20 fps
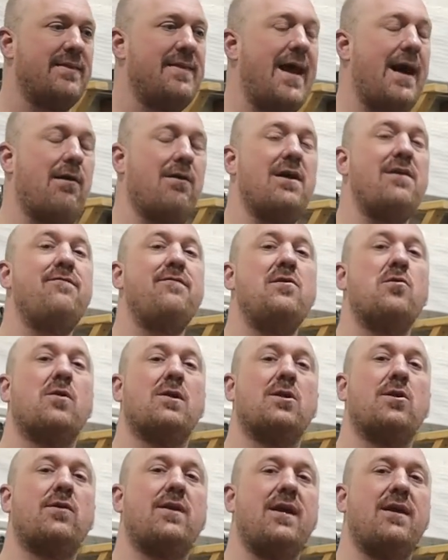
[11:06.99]
Now, if you
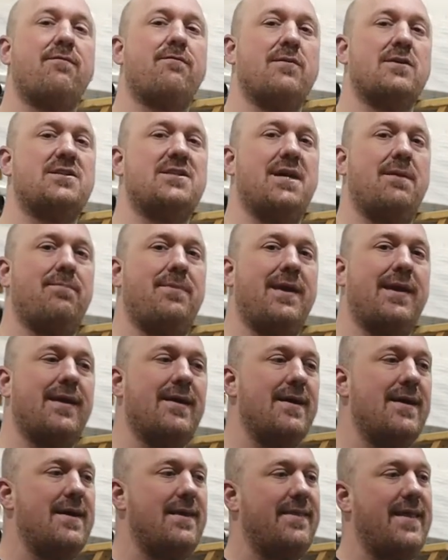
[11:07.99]
are looking for
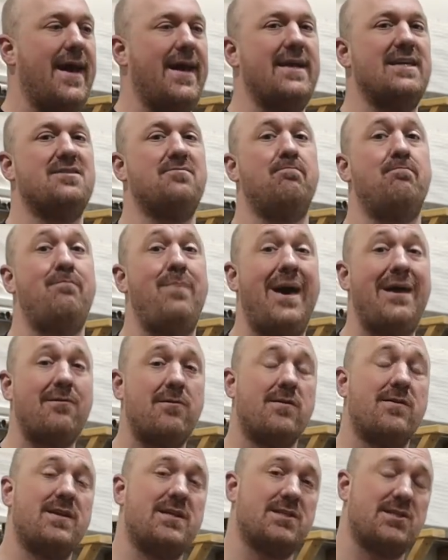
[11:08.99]
something that is
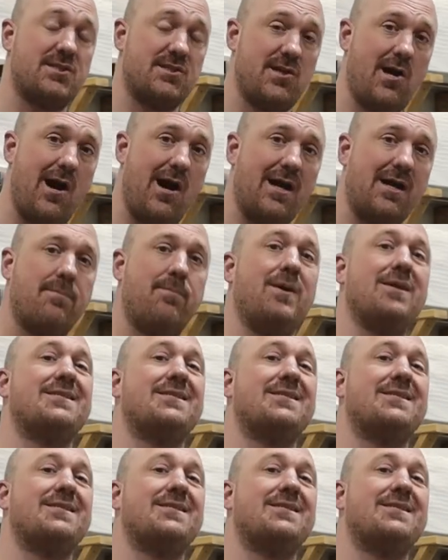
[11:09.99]
better than stock,